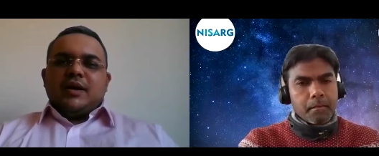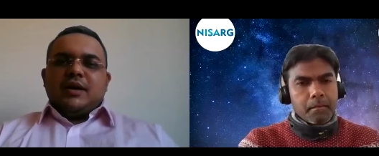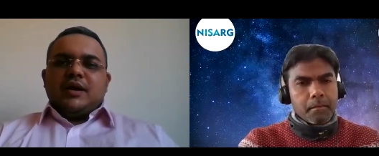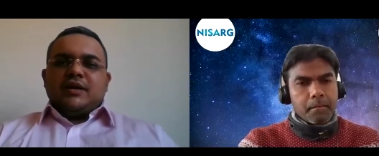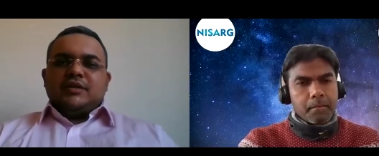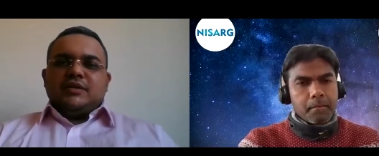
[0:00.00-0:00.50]

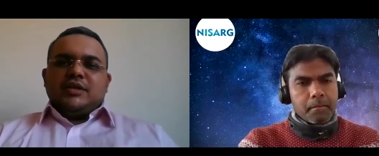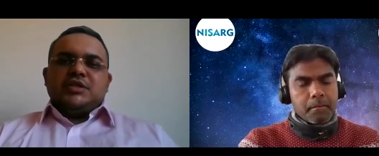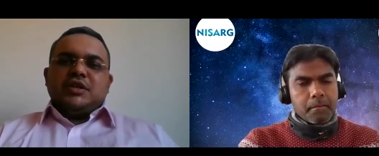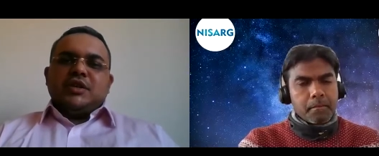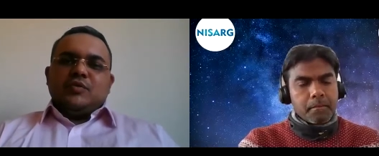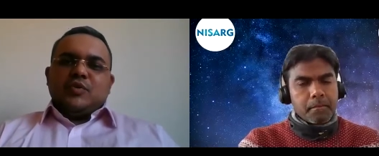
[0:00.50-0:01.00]
Speaker 1: uh, the
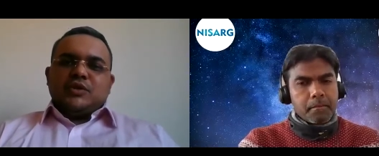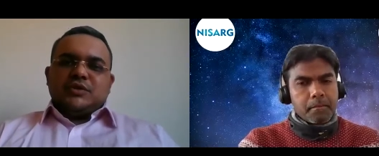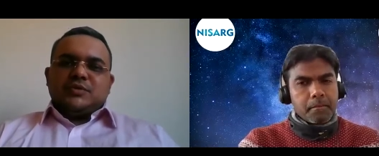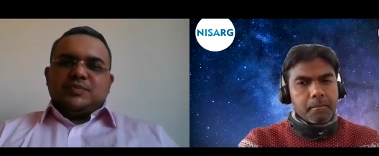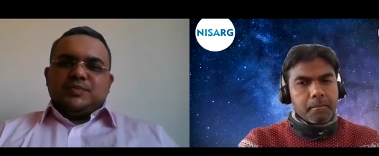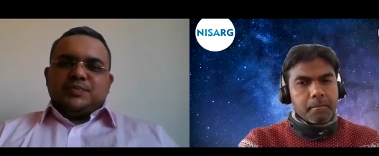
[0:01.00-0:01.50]
journey
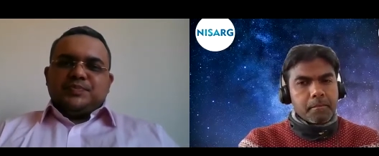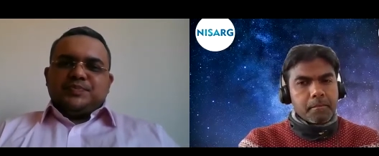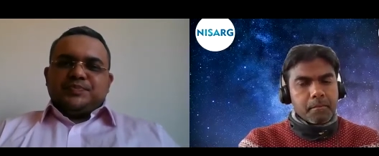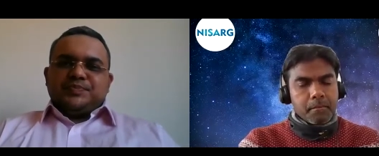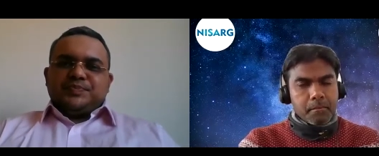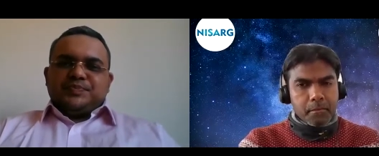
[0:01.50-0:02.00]
was.
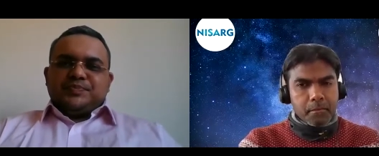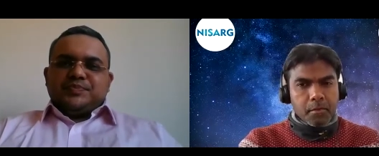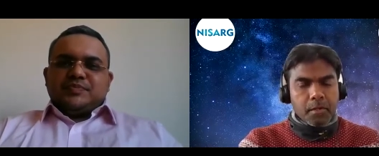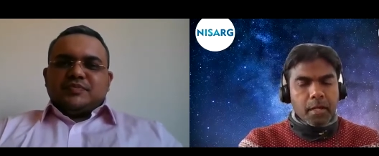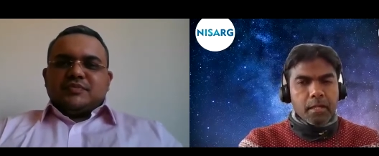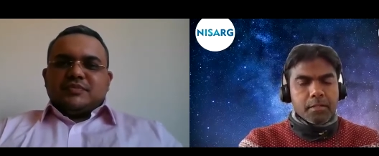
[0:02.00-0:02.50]

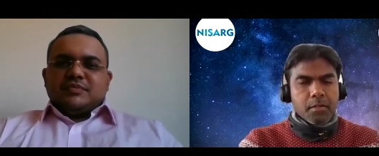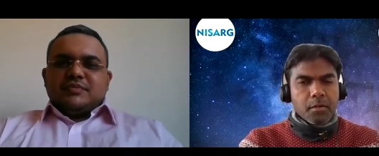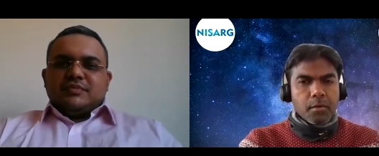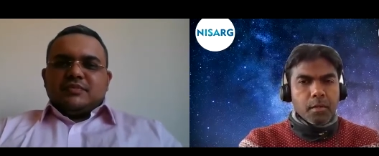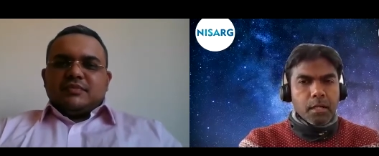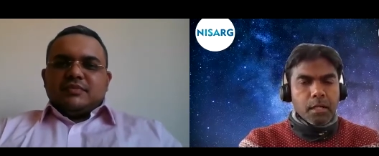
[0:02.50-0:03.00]
Speaker 2: Okay,
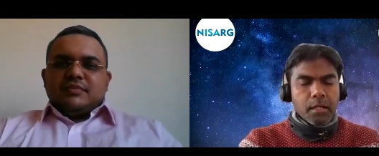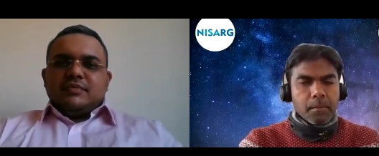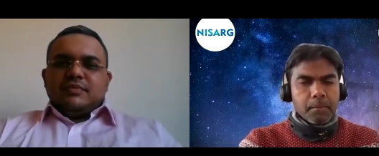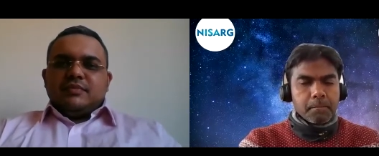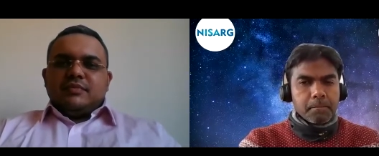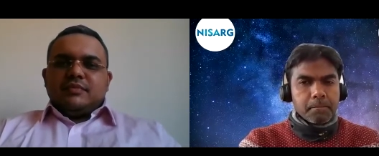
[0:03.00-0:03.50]
so
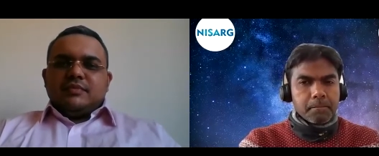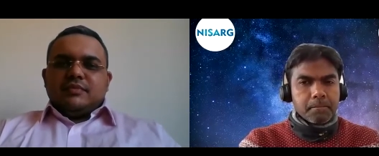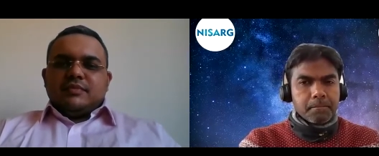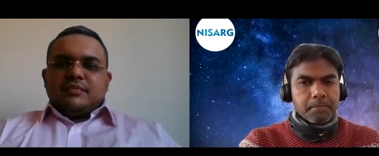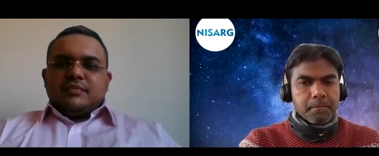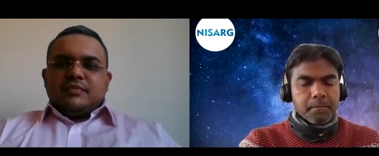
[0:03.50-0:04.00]
um,
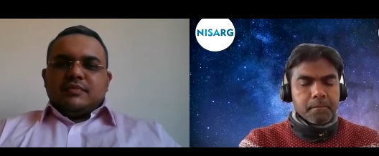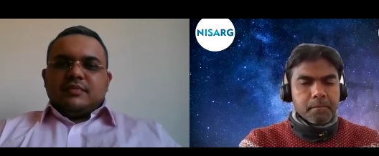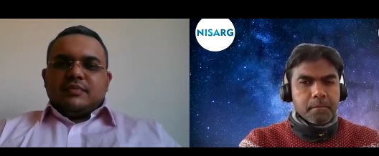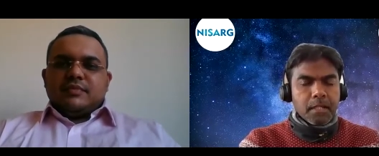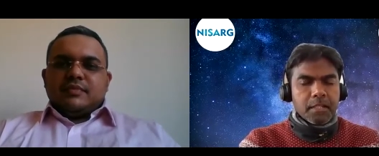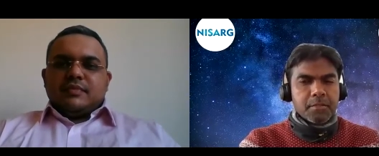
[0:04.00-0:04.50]

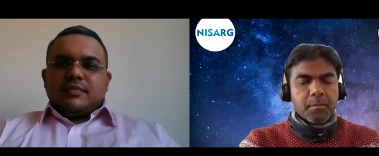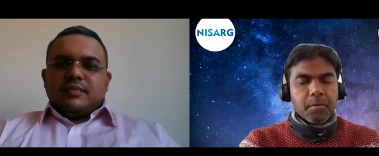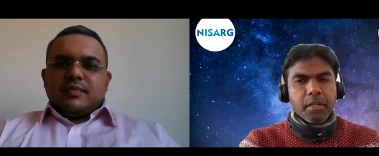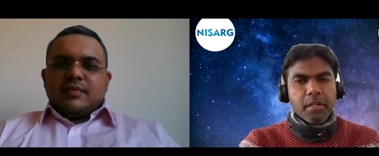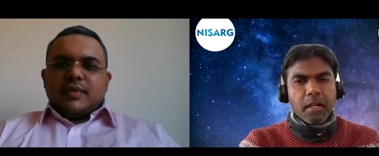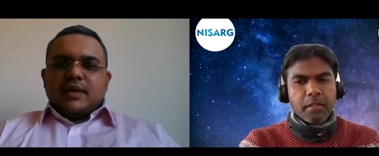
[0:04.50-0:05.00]
let's
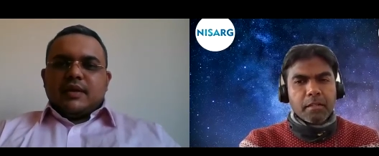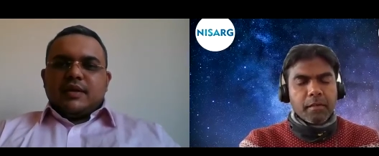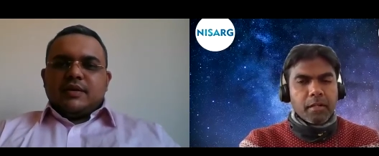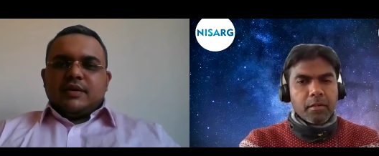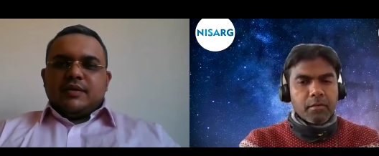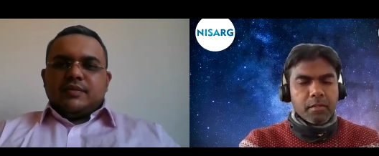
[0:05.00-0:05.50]
put it other
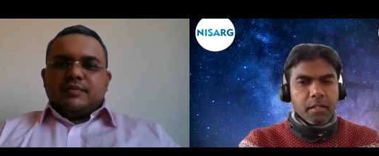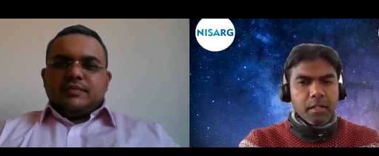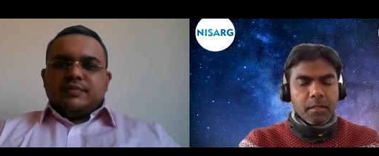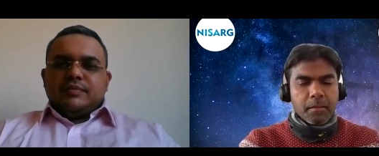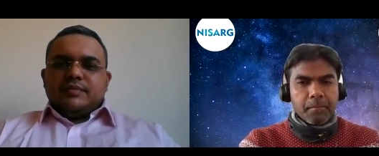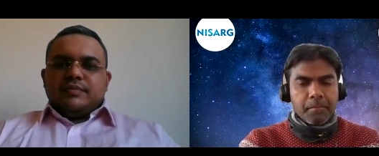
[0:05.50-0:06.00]
way around.
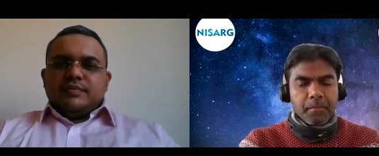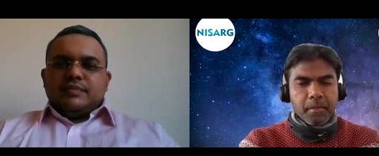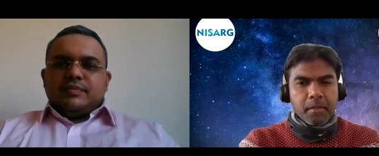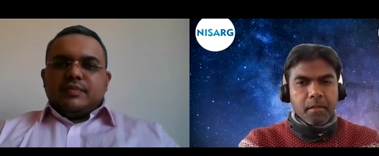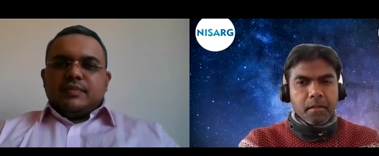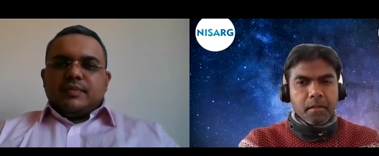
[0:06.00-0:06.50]
Um,
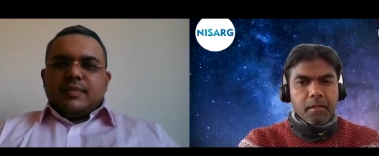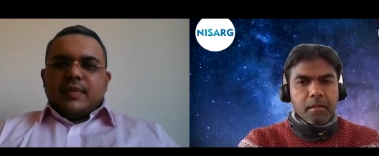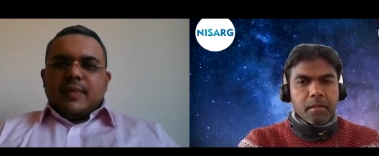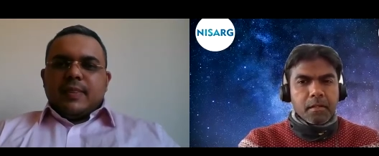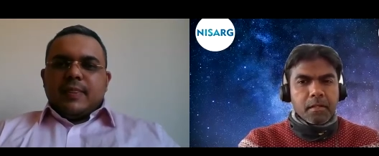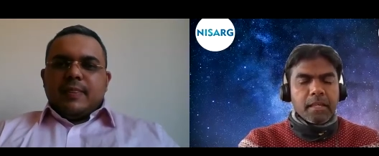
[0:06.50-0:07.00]

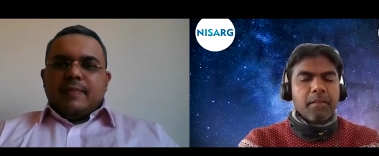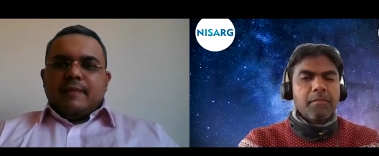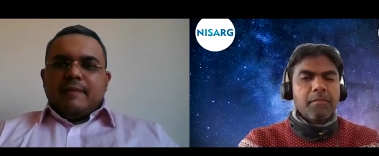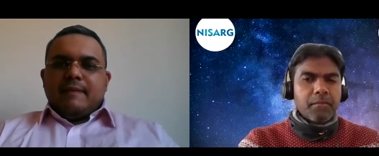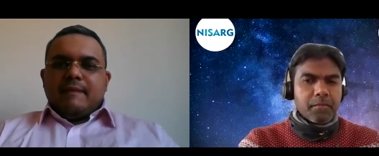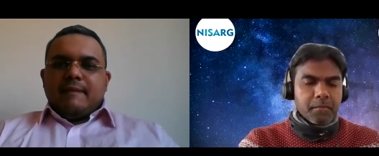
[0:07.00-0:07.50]

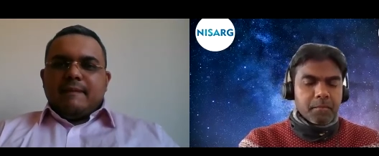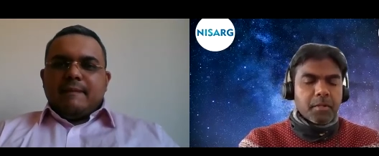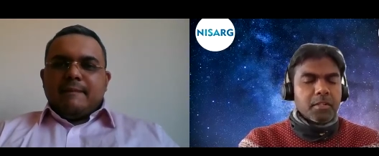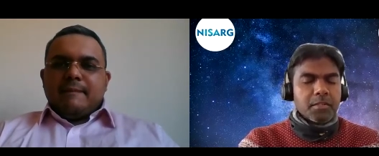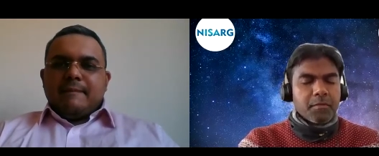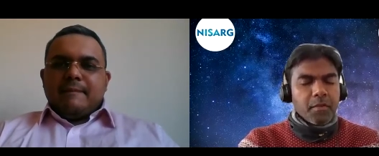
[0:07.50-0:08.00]
if,
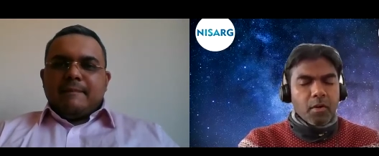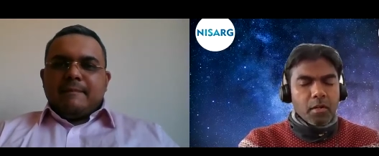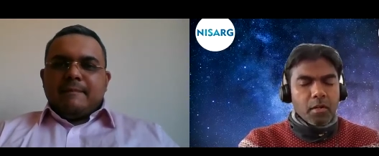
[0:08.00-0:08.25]
because we